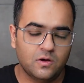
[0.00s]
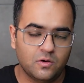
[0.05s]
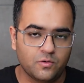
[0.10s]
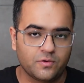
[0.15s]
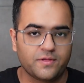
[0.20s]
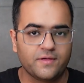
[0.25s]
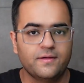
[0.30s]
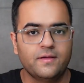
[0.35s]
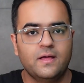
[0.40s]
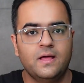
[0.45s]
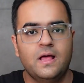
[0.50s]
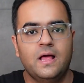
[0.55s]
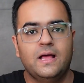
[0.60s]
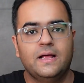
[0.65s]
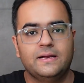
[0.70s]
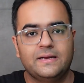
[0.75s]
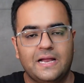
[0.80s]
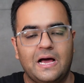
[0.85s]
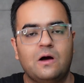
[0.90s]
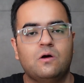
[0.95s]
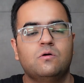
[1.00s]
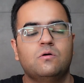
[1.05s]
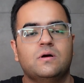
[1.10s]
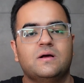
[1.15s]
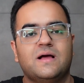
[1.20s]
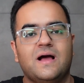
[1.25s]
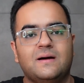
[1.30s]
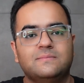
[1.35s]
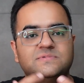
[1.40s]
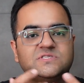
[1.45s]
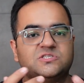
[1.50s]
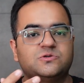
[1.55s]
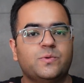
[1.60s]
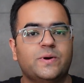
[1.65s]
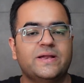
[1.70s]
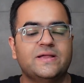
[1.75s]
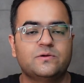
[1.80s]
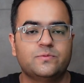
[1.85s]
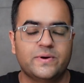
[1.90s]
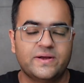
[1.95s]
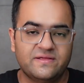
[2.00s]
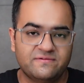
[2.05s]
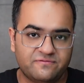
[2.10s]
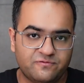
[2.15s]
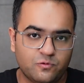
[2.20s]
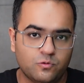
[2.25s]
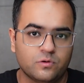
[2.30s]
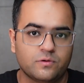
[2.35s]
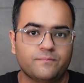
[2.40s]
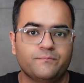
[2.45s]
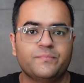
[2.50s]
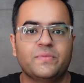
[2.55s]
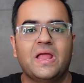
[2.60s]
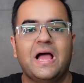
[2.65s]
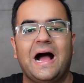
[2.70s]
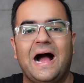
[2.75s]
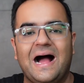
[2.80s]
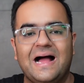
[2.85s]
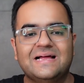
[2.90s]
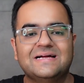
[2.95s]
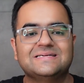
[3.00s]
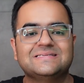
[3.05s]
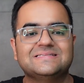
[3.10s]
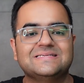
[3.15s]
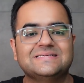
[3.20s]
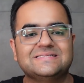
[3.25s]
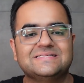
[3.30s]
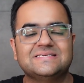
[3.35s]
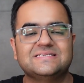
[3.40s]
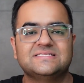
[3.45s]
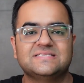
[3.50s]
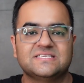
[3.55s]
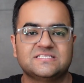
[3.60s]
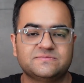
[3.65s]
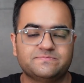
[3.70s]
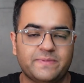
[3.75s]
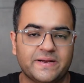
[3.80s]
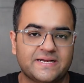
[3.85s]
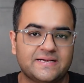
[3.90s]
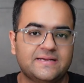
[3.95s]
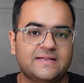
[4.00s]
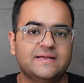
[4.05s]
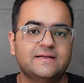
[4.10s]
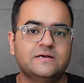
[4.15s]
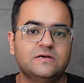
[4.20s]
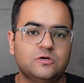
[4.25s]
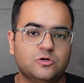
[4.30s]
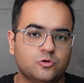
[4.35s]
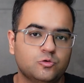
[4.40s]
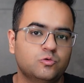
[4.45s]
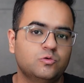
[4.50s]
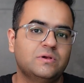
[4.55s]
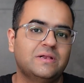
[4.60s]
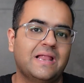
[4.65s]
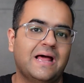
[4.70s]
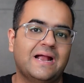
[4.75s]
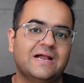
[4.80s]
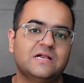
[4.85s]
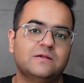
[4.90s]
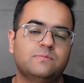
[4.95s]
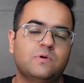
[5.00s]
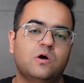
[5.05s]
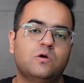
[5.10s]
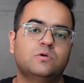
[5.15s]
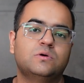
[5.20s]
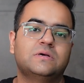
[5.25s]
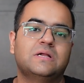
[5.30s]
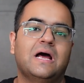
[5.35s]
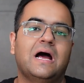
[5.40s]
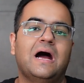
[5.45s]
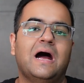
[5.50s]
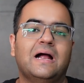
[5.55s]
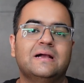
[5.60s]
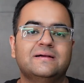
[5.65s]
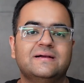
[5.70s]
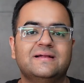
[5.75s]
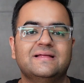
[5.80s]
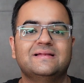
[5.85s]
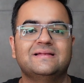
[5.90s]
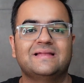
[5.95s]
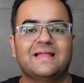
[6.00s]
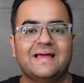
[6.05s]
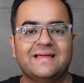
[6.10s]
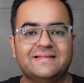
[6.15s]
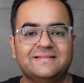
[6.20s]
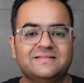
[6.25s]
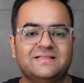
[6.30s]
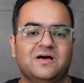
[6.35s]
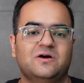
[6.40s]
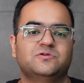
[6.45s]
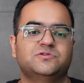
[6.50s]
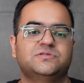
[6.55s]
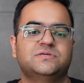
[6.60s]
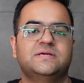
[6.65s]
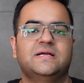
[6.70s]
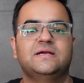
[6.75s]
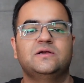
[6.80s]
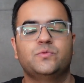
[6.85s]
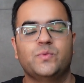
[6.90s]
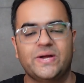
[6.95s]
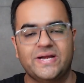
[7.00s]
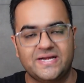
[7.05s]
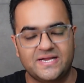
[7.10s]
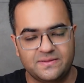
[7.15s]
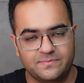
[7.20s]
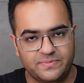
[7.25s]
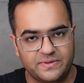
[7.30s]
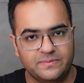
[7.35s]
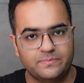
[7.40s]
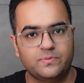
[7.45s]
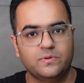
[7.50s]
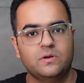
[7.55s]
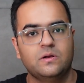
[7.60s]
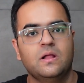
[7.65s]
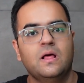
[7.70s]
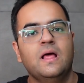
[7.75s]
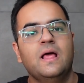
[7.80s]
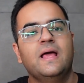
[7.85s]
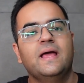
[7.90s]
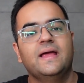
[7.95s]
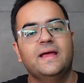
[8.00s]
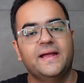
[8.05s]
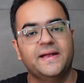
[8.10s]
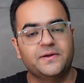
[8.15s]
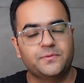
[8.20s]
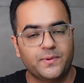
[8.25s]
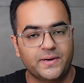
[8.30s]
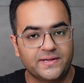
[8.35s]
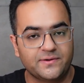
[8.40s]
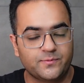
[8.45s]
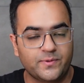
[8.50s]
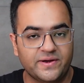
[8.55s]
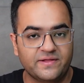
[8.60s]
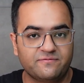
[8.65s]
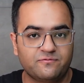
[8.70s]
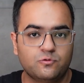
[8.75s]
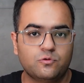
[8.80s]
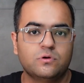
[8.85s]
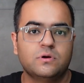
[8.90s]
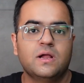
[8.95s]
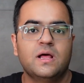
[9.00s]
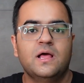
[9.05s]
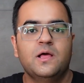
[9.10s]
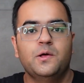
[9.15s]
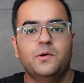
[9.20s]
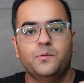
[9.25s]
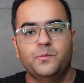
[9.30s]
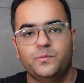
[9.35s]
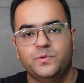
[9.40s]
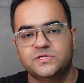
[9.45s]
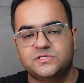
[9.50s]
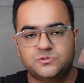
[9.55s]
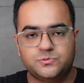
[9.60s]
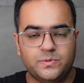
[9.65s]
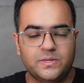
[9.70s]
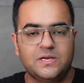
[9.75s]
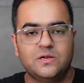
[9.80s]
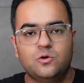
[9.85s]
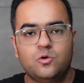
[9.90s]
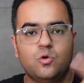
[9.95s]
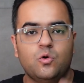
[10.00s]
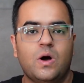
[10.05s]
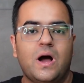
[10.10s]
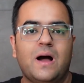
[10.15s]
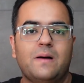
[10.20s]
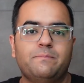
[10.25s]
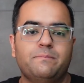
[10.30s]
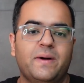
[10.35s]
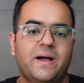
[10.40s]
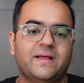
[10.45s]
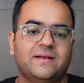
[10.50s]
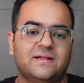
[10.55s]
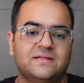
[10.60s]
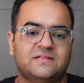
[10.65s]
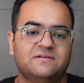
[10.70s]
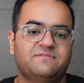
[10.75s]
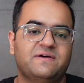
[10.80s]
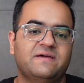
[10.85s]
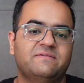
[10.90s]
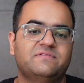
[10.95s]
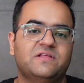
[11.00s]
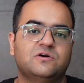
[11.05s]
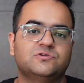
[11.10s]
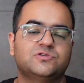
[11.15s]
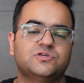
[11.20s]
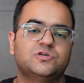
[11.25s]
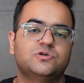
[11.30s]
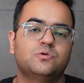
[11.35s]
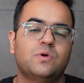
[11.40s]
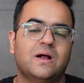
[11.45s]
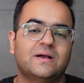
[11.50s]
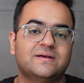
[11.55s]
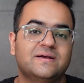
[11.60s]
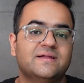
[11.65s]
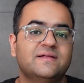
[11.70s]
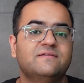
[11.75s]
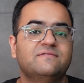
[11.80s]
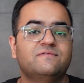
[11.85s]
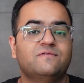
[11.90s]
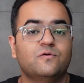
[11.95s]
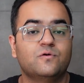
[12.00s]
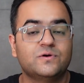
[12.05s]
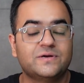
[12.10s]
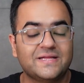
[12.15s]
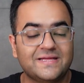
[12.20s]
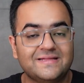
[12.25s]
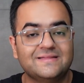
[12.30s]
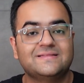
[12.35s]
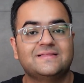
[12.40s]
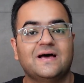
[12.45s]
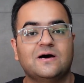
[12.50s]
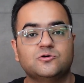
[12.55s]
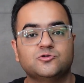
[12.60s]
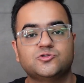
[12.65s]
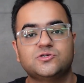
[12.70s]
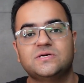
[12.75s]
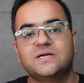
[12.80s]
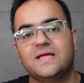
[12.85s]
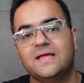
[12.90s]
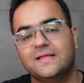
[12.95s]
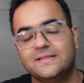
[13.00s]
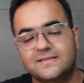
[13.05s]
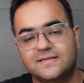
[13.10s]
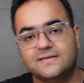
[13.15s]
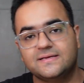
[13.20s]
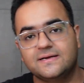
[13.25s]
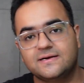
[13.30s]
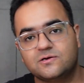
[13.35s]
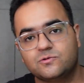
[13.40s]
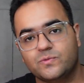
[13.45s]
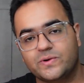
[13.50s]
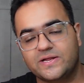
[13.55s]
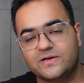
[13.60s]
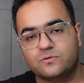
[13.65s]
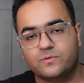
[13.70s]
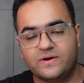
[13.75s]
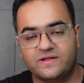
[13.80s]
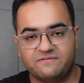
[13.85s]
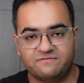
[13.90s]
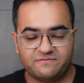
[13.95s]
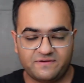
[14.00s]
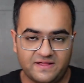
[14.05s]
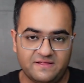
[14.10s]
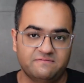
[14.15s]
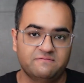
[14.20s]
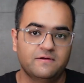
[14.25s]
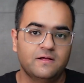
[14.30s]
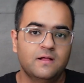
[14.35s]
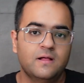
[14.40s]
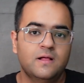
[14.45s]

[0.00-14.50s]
Okay, now comes twenty twenty-four. I R C C is expecting to land about one hundred nine thousand twenty people in twenty twenty-four, which will go up by another five thousand to one hundred fourteen thousand in the year twenty twenty-five.